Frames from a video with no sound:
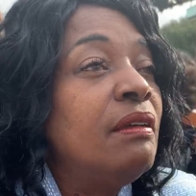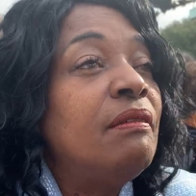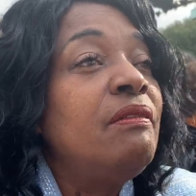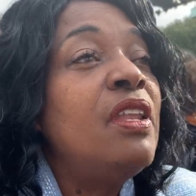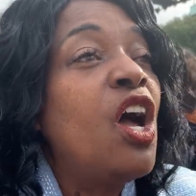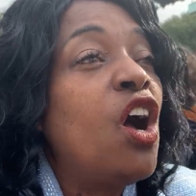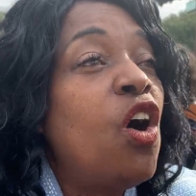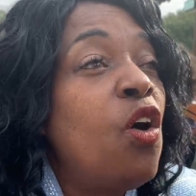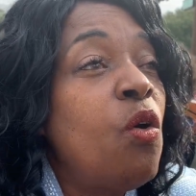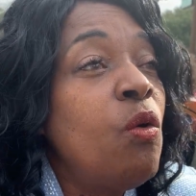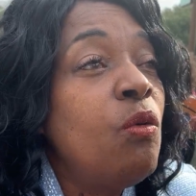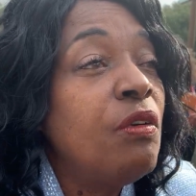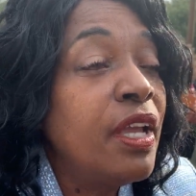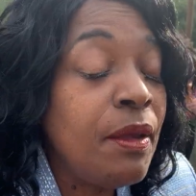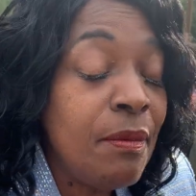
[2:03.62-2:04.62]
no,
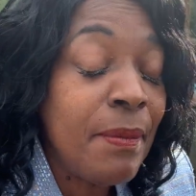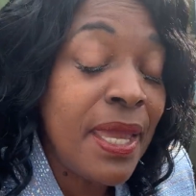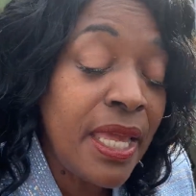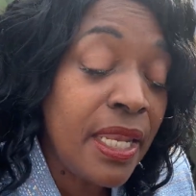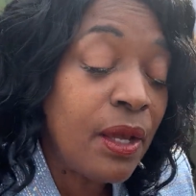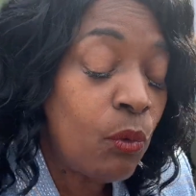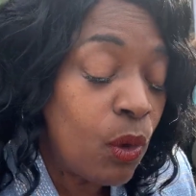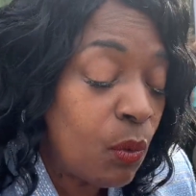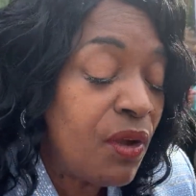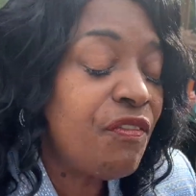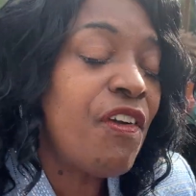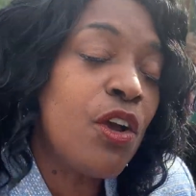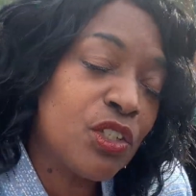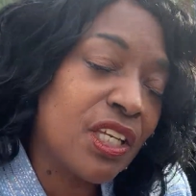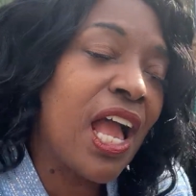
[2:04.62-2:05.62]
when we
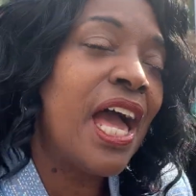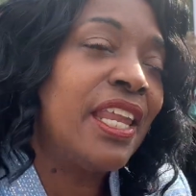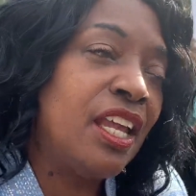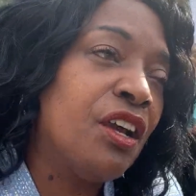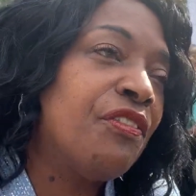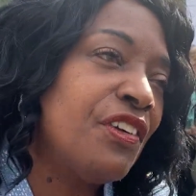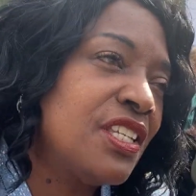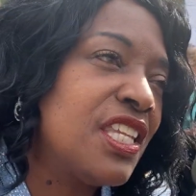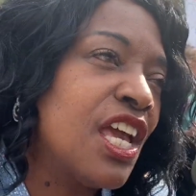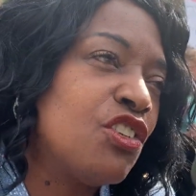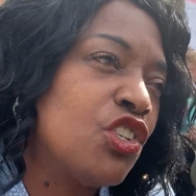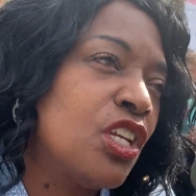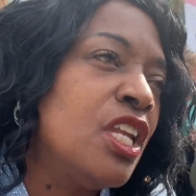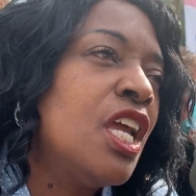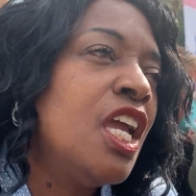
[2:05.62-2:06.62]
first got here for
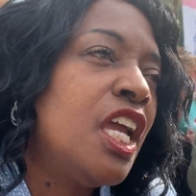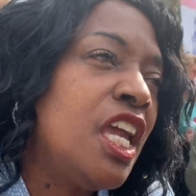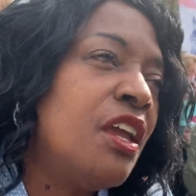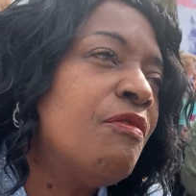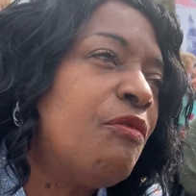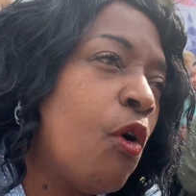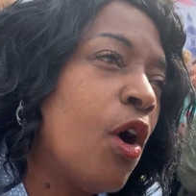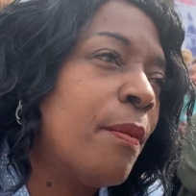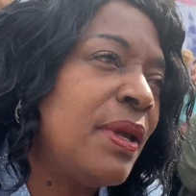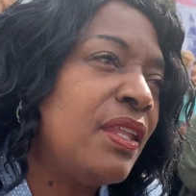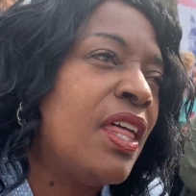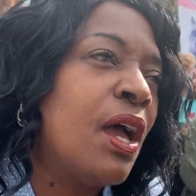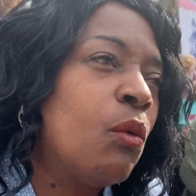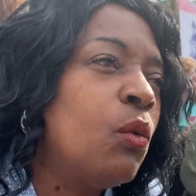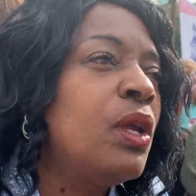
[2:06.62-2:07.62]
session, he informed me
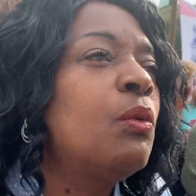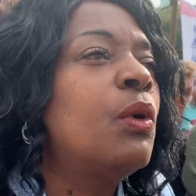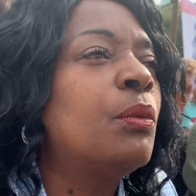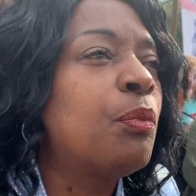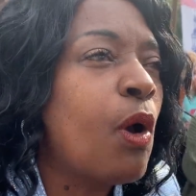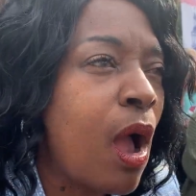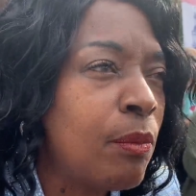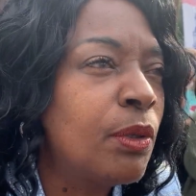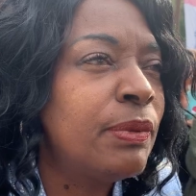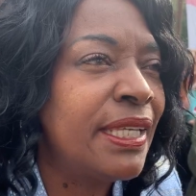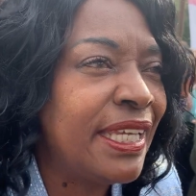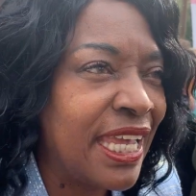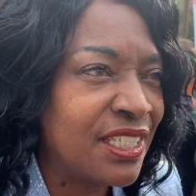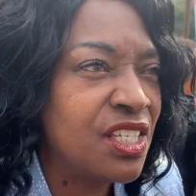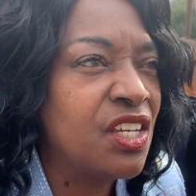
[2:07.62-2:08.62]
that we would probably
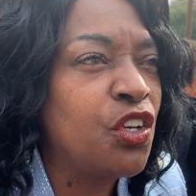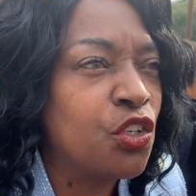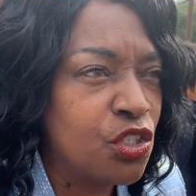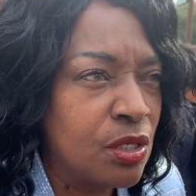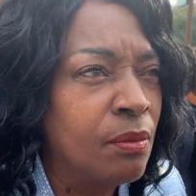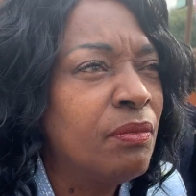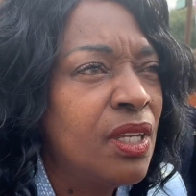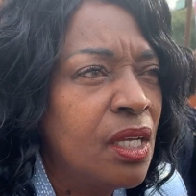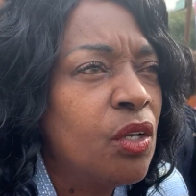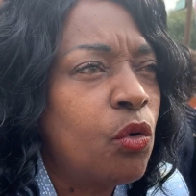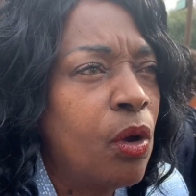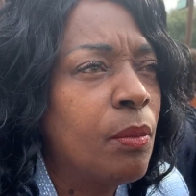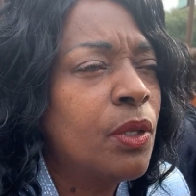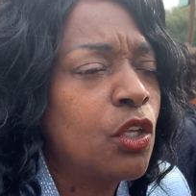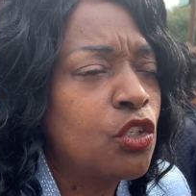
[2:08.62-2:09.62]
get to hear some
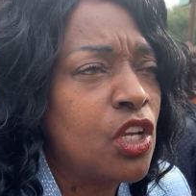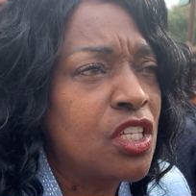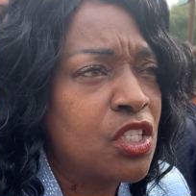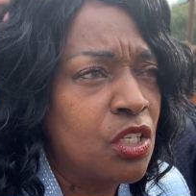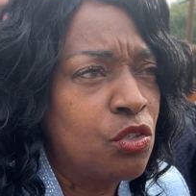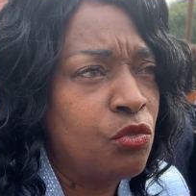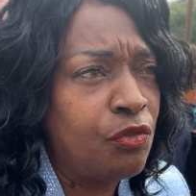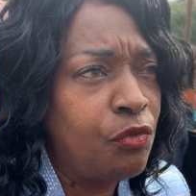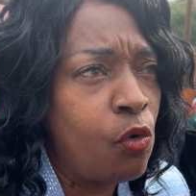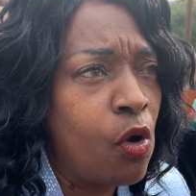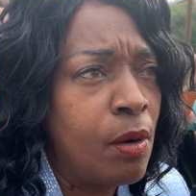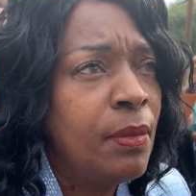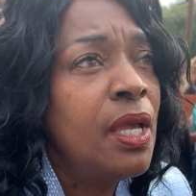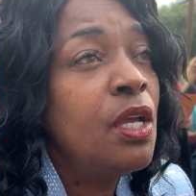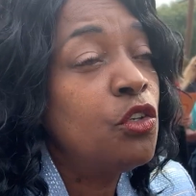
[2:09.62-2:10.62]
criminal justice
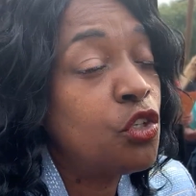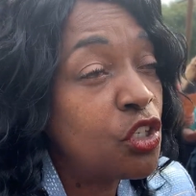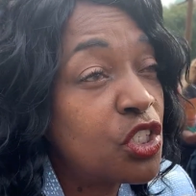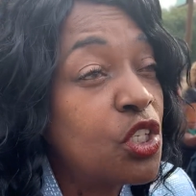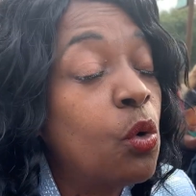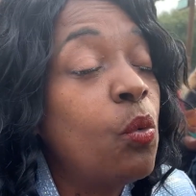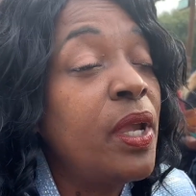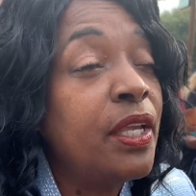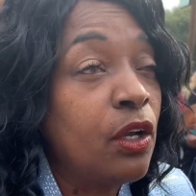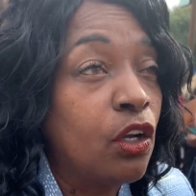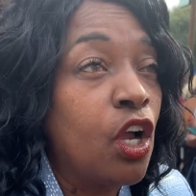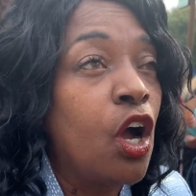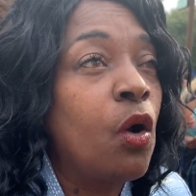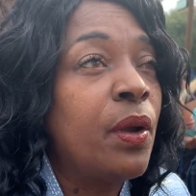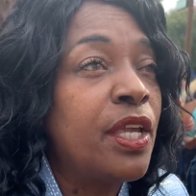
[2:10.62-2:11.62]
reform. Just a week
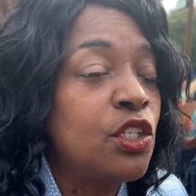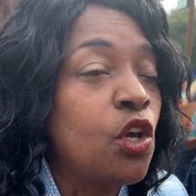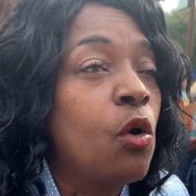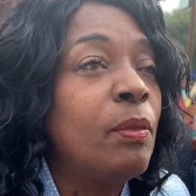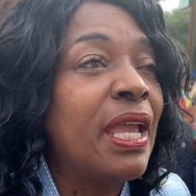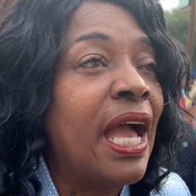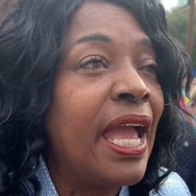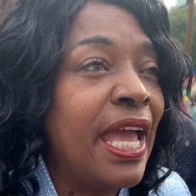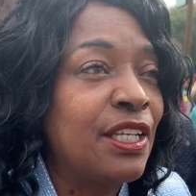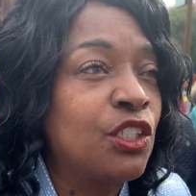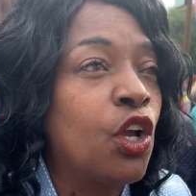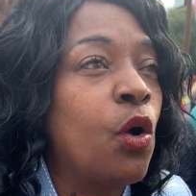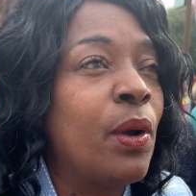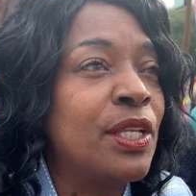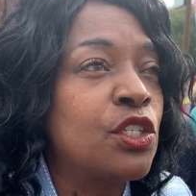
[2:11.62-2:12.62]
ago, he told me I had to
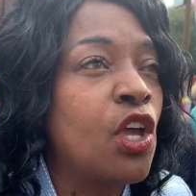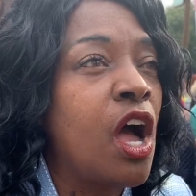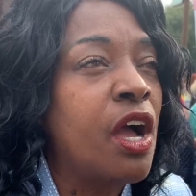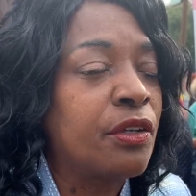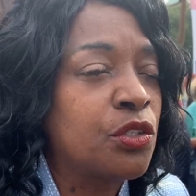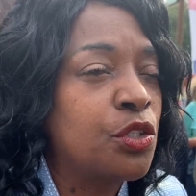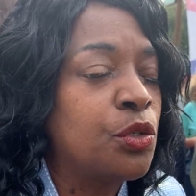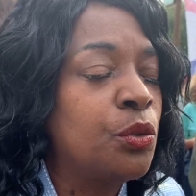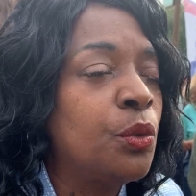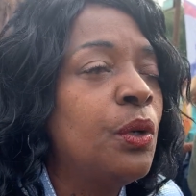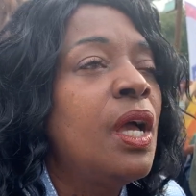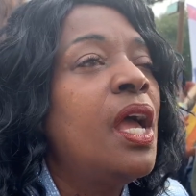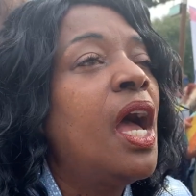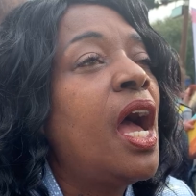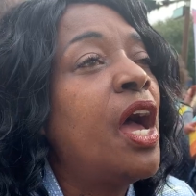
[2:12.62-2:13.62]
go and talk to
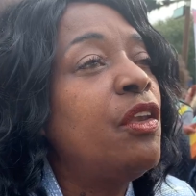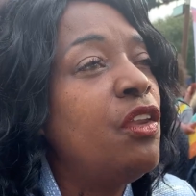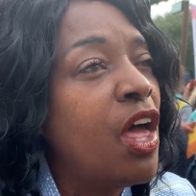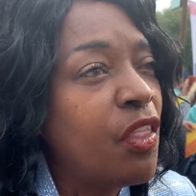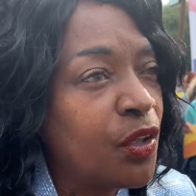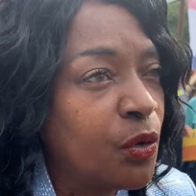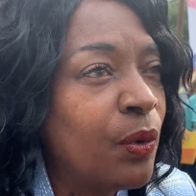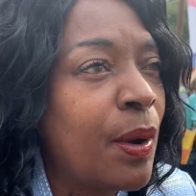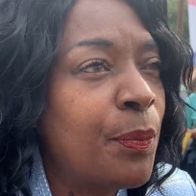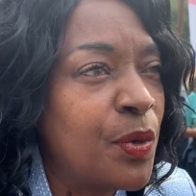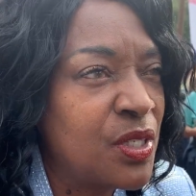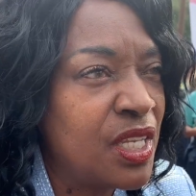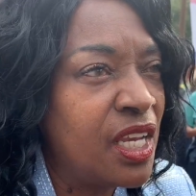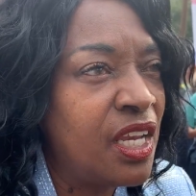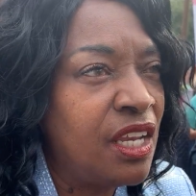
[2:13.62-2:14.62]
another
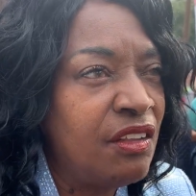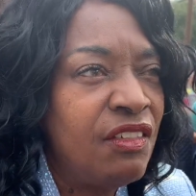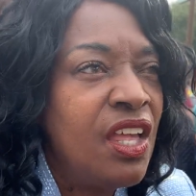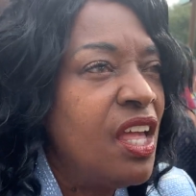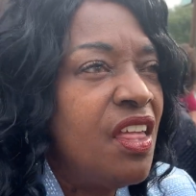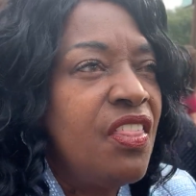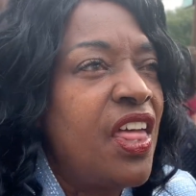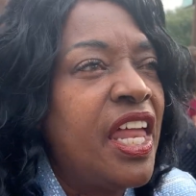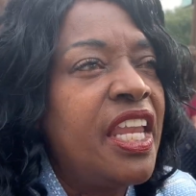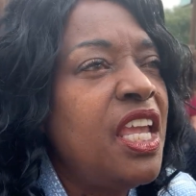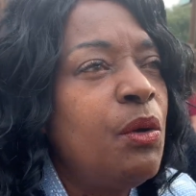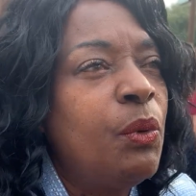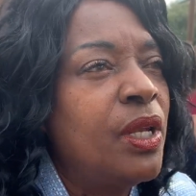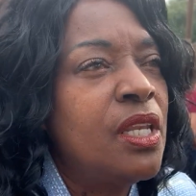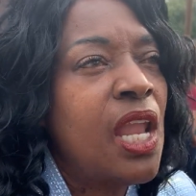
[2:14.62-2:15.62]
representative that he
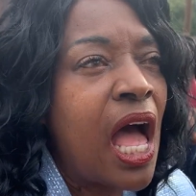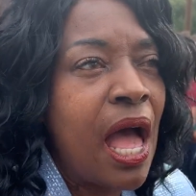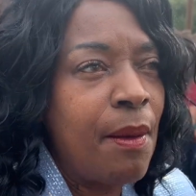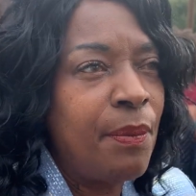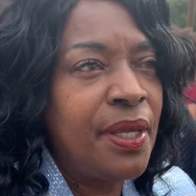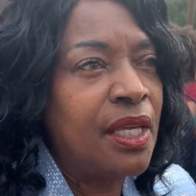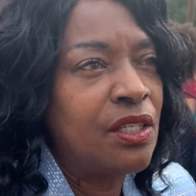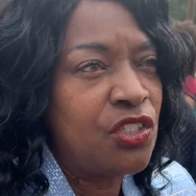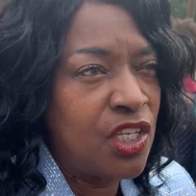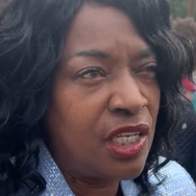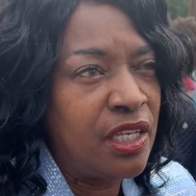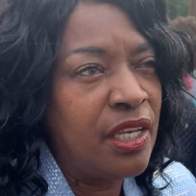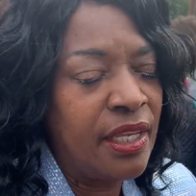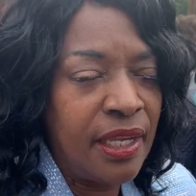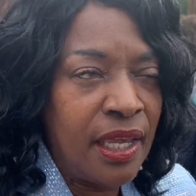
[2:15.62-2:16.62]
would not be
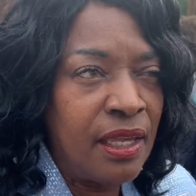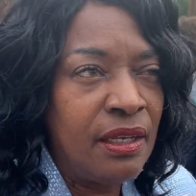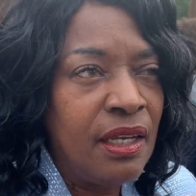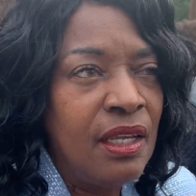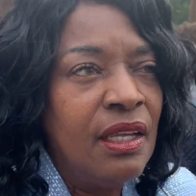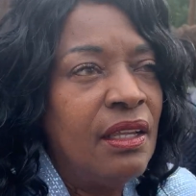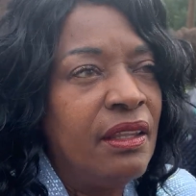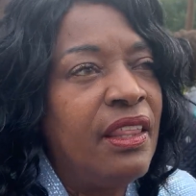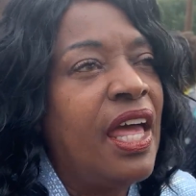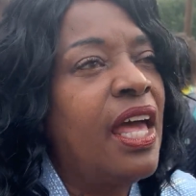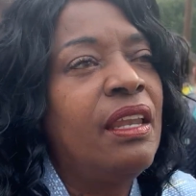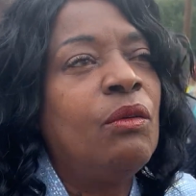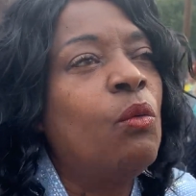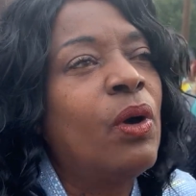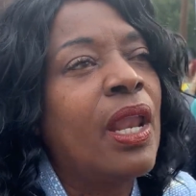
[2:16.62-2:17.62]
agendaing it,
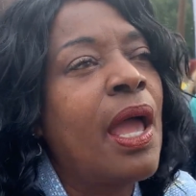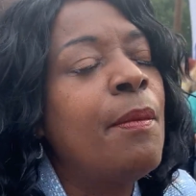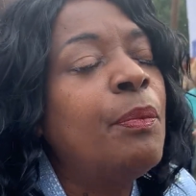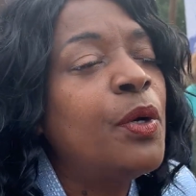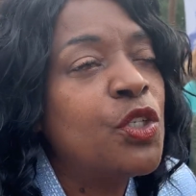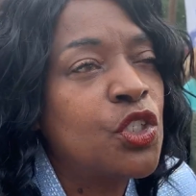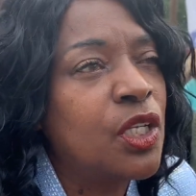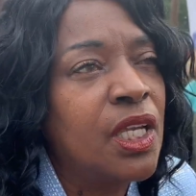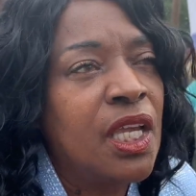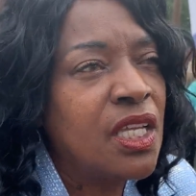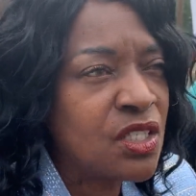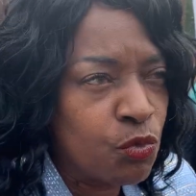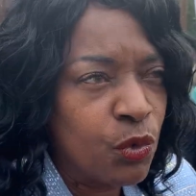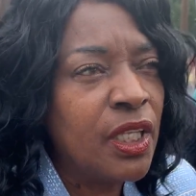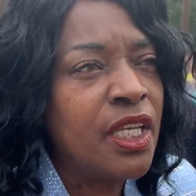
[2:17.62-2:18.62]
that what I'm pushing is
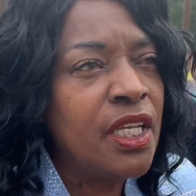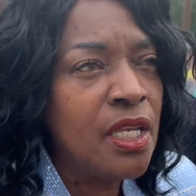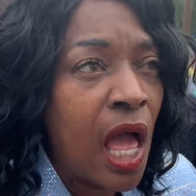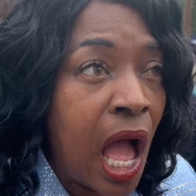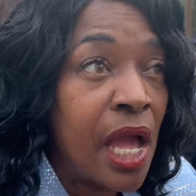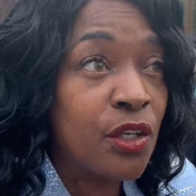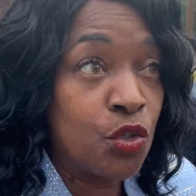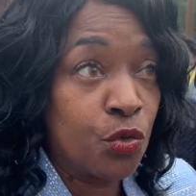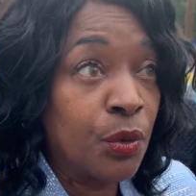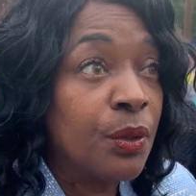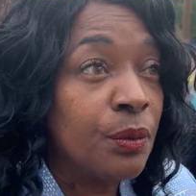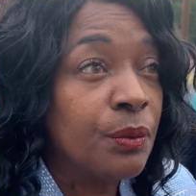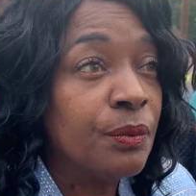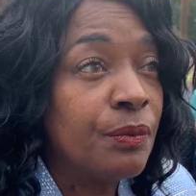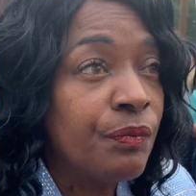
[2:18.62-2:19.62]
really not true.